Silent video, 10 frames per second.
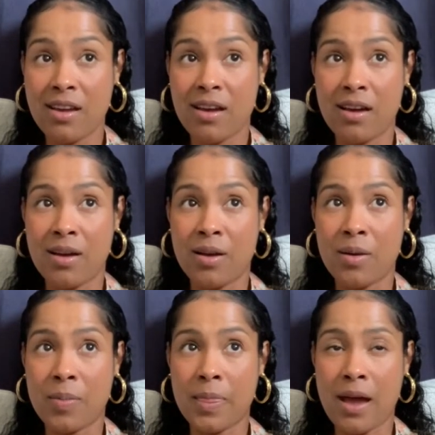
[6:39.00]

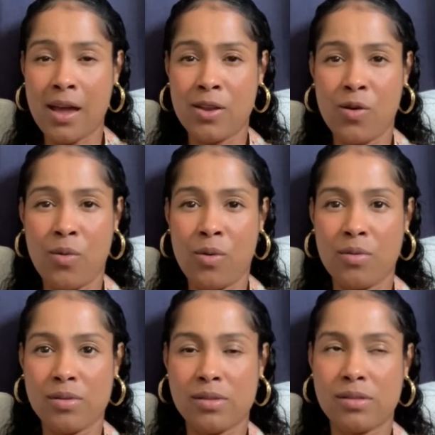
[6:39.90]
I know
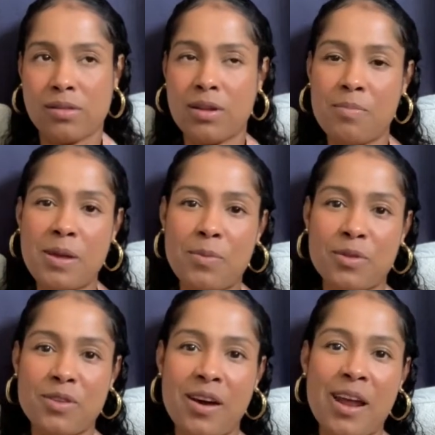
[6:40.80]
some people
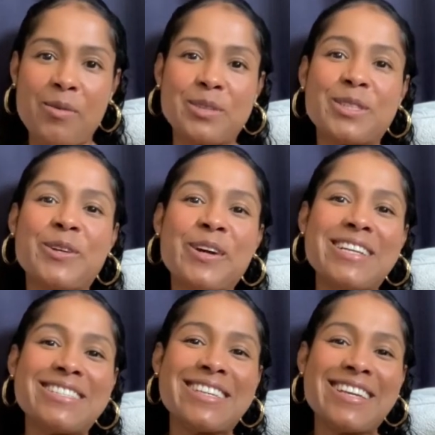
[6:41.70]
thought I was
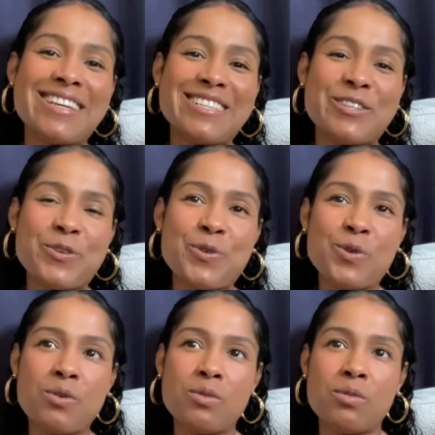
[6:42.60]
crazy
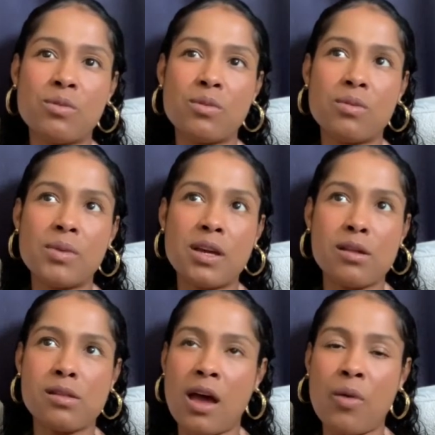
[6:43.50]

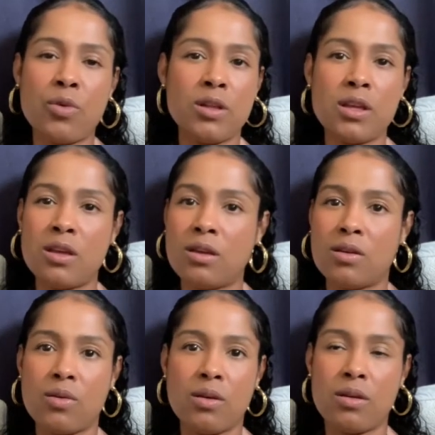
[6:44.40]
because
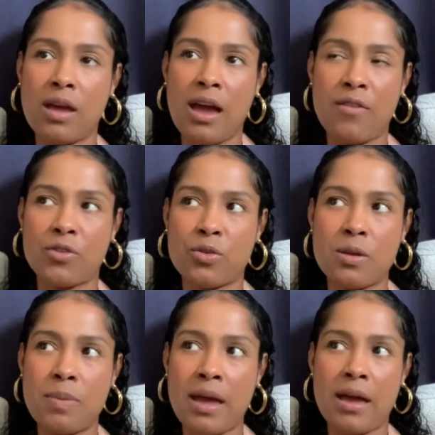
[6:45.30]
after he
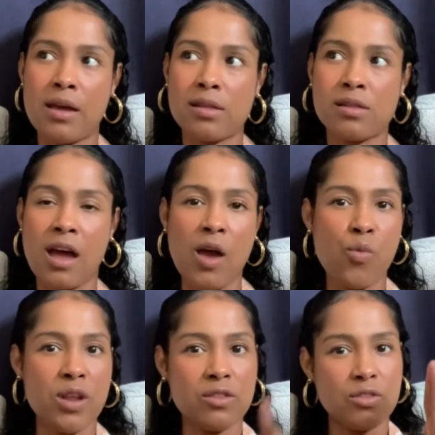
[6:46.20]
passed, I
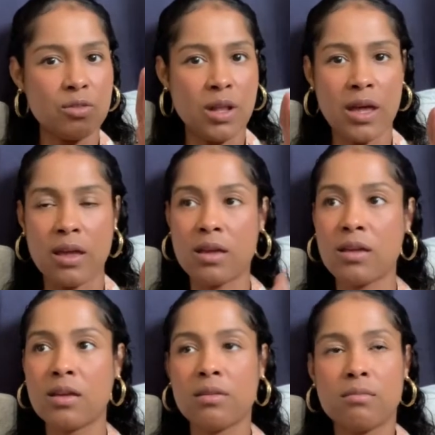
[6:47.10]
went into like
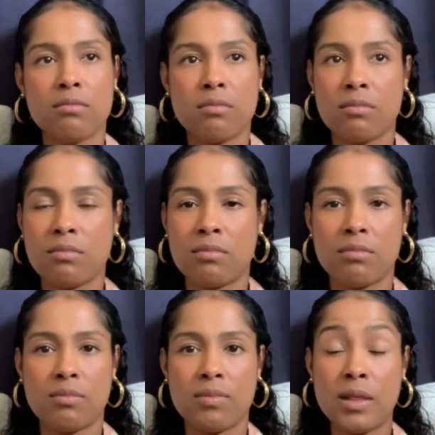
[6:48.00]

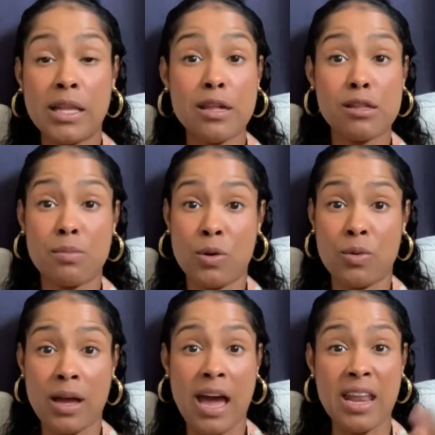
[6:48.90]
list mode.
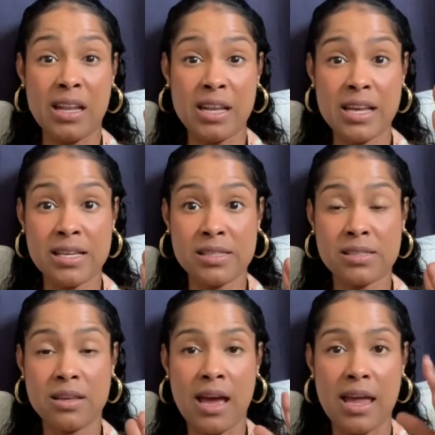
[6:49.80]
Like I had a
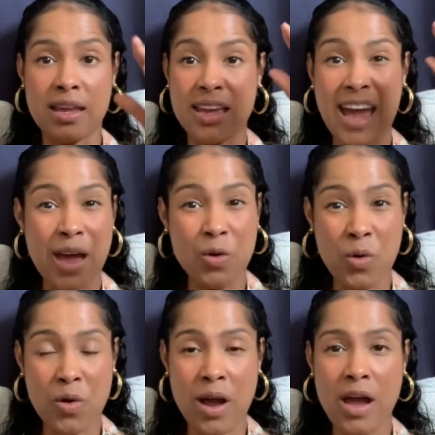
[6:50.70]
list, I had it
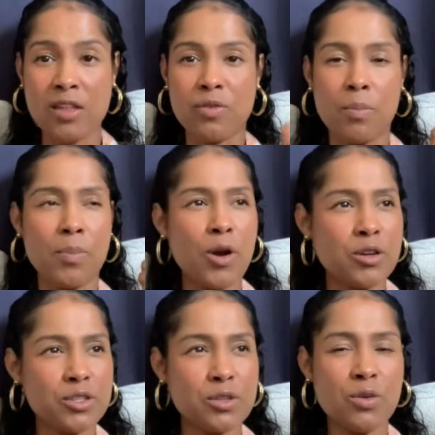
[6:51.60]
categorized from
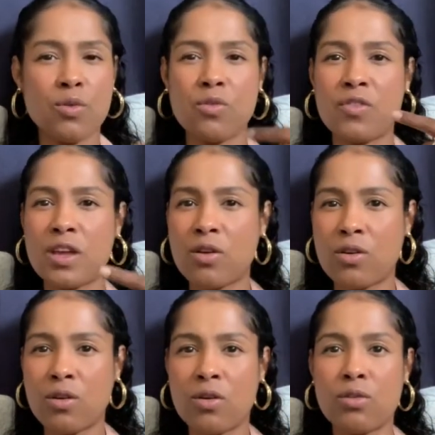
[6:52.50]
personal,
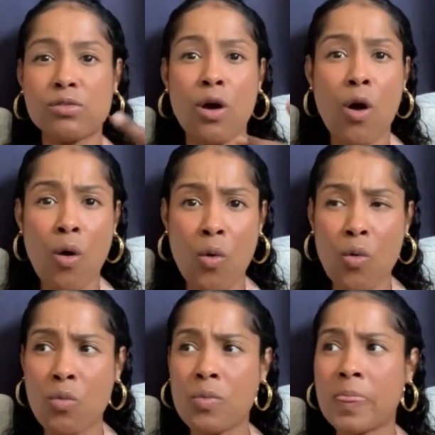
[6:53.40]
vehicles,
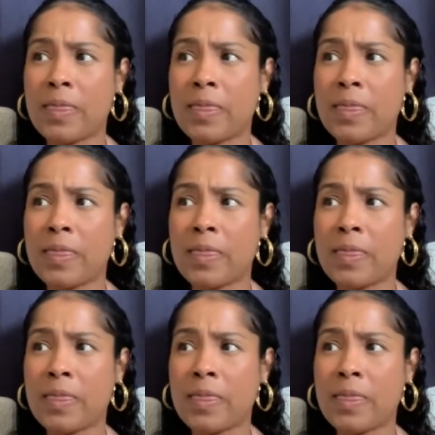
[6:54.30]
home,